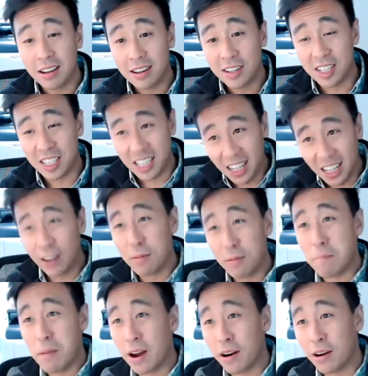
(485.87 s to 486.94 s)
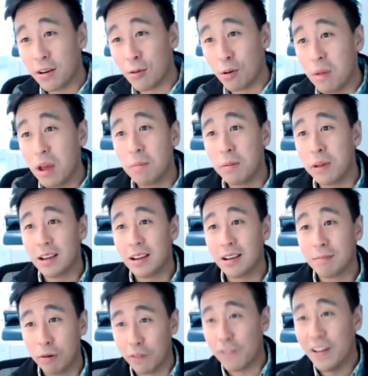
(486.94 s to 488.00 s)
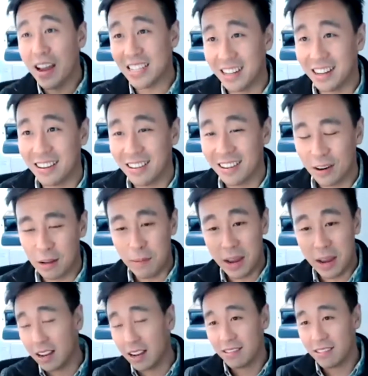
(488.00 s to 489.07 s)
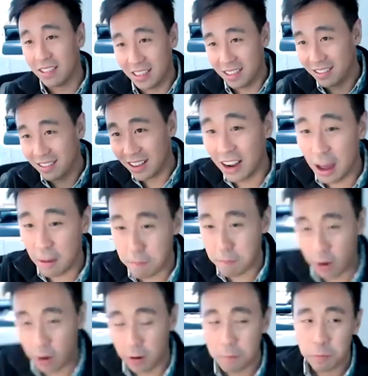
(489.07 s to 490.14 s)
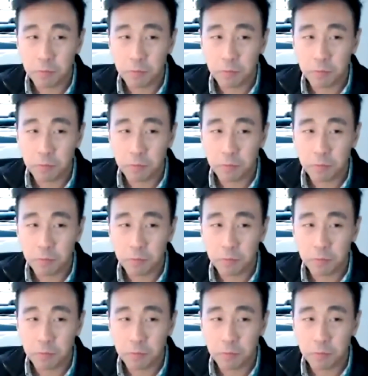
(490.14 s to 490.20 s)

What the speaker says: just a little bit better, or maybe perfect it. I make it a lot better.